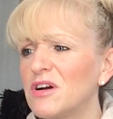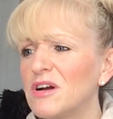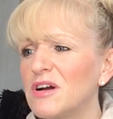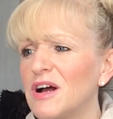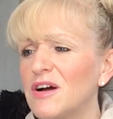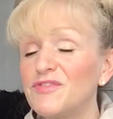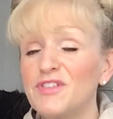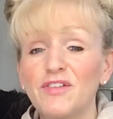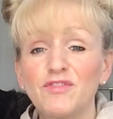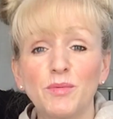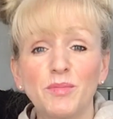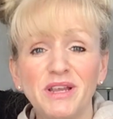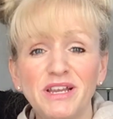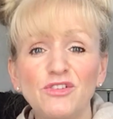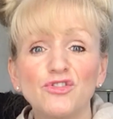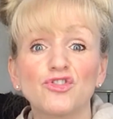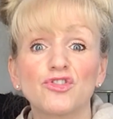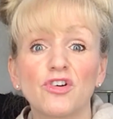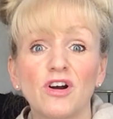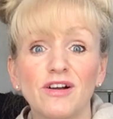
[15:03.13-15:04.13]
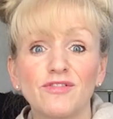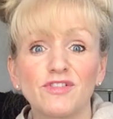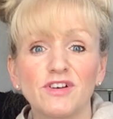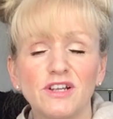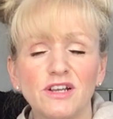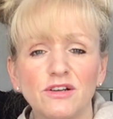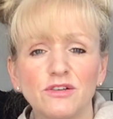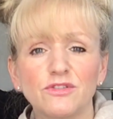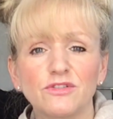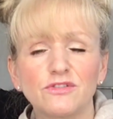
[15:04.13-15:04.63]
I've never been
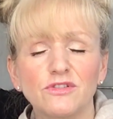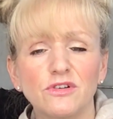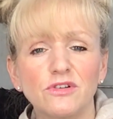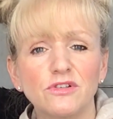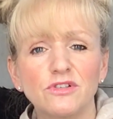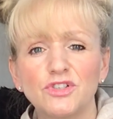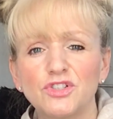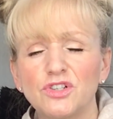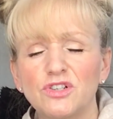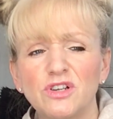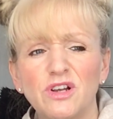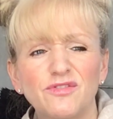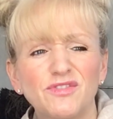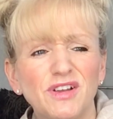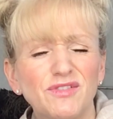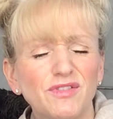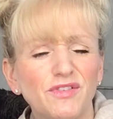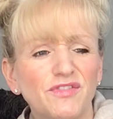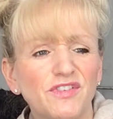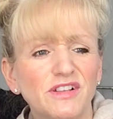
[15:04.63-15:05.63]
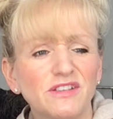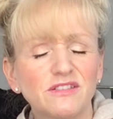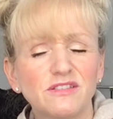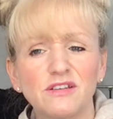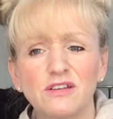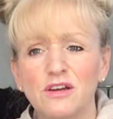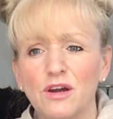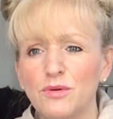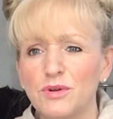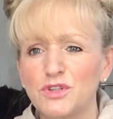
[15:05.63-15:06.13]
travelling as such, and I've never
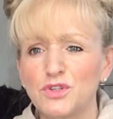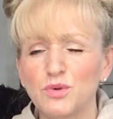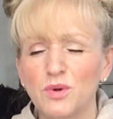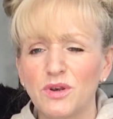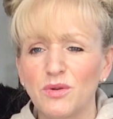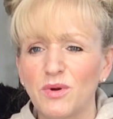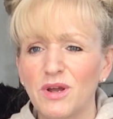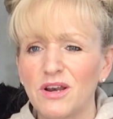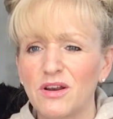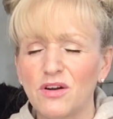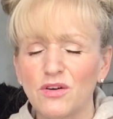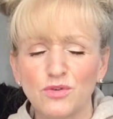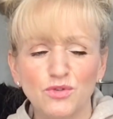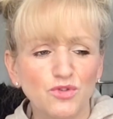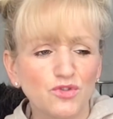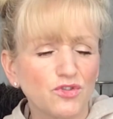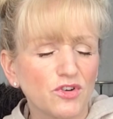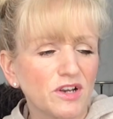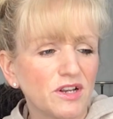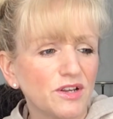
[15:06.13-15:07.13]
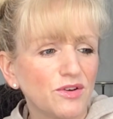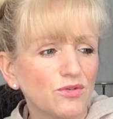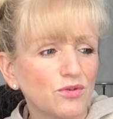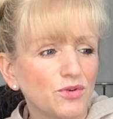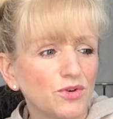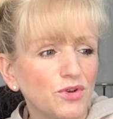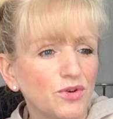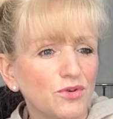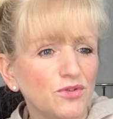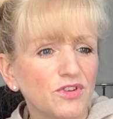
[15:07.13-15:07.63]
fancied going to anywhere like Australia or
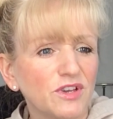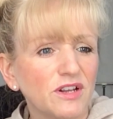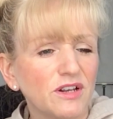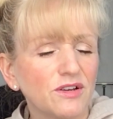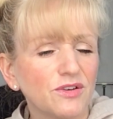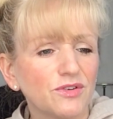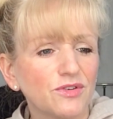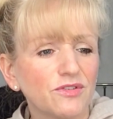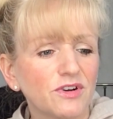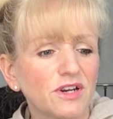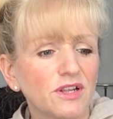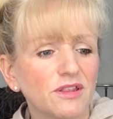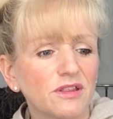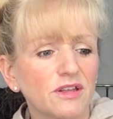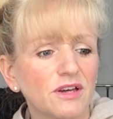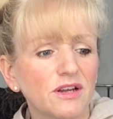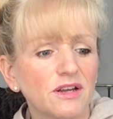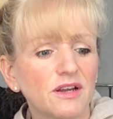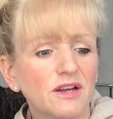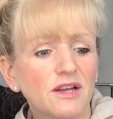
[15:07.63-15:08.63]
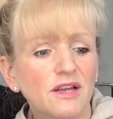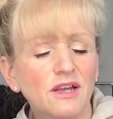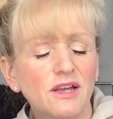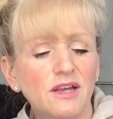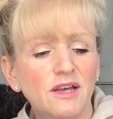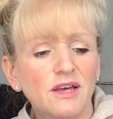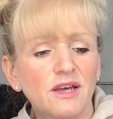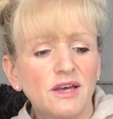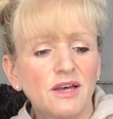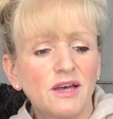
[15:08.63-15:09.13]
New Zealand or anything.
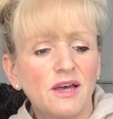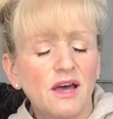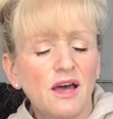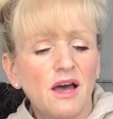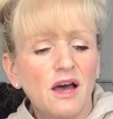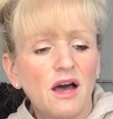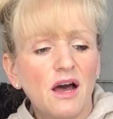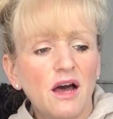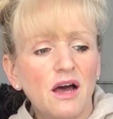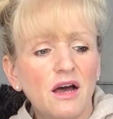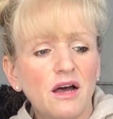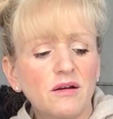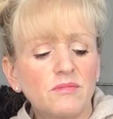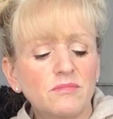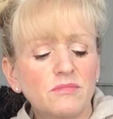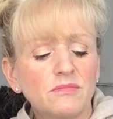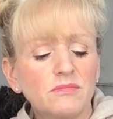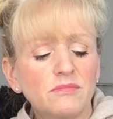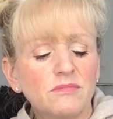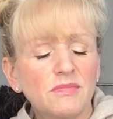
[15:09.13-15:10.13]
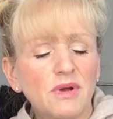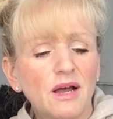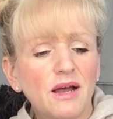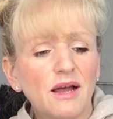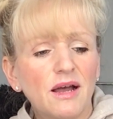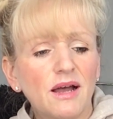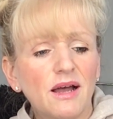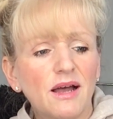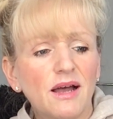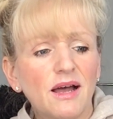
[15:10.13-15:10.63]

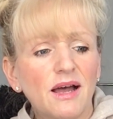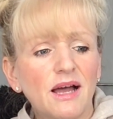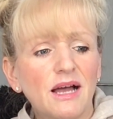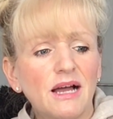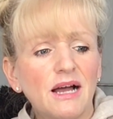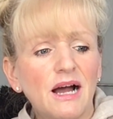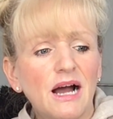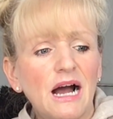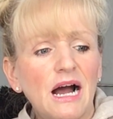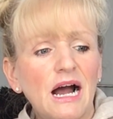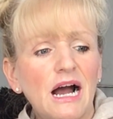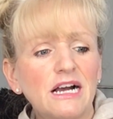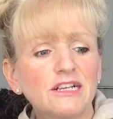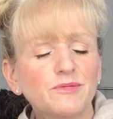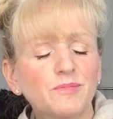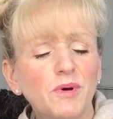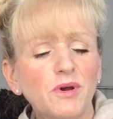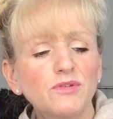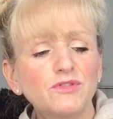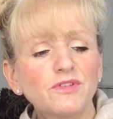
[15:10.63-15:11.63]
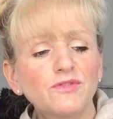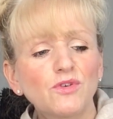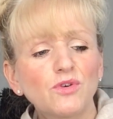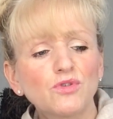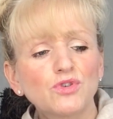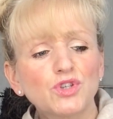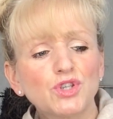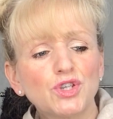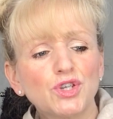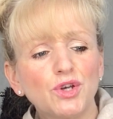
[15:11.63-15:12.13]
I suppose I've
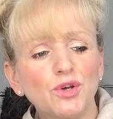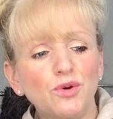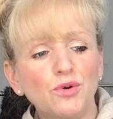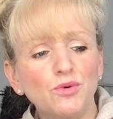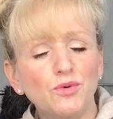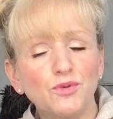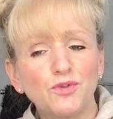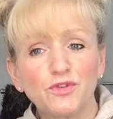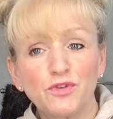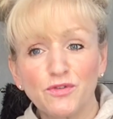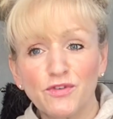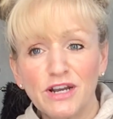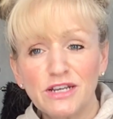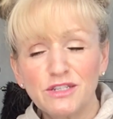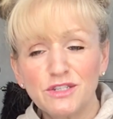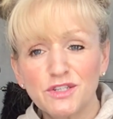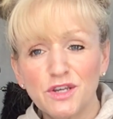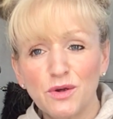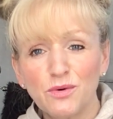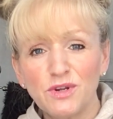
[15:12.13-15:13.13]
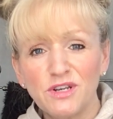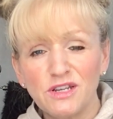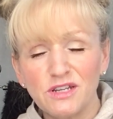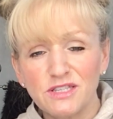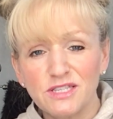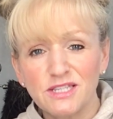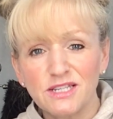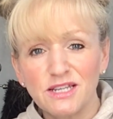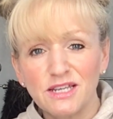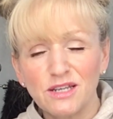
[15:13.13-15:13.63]
got two. Sorrento in
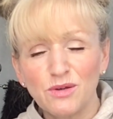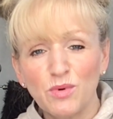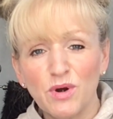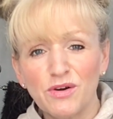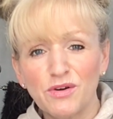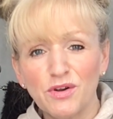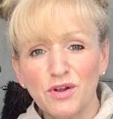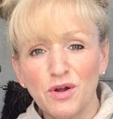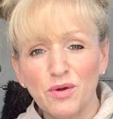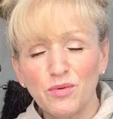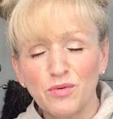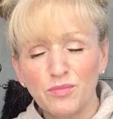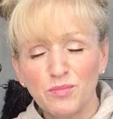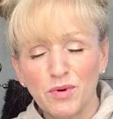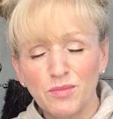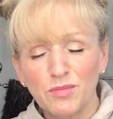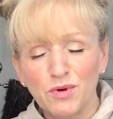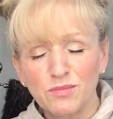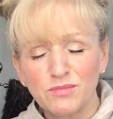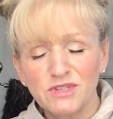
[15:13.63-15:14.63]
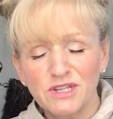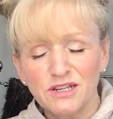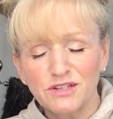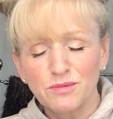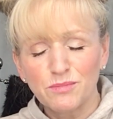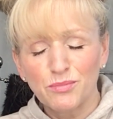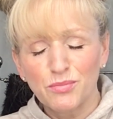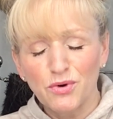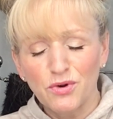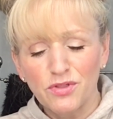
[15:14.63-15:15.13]
Italy, where I go with my mum, dad
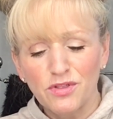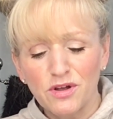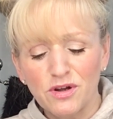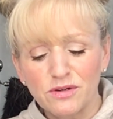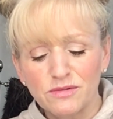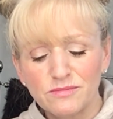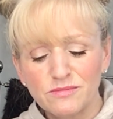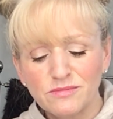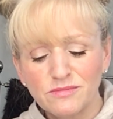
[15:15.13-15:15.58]
and brother,